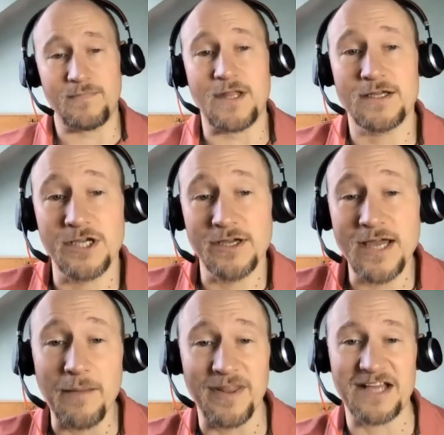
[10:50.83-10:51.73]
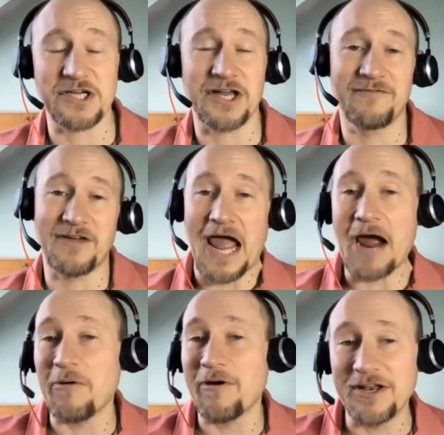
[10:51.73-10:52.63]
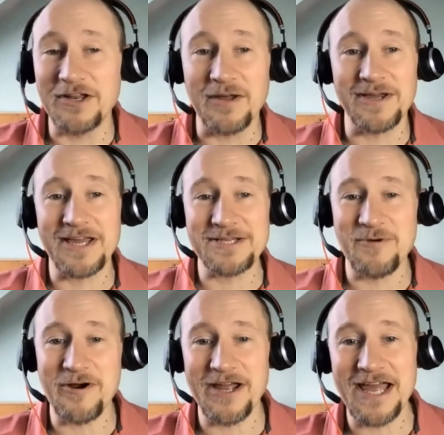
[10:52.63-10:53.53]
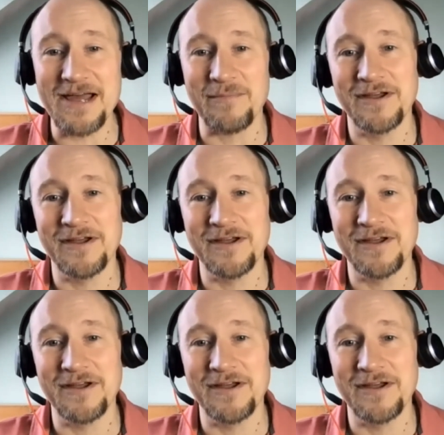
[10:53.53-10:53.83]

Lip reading: So yeah, I mean, that's kind of how I've ended up, I guess, where I am.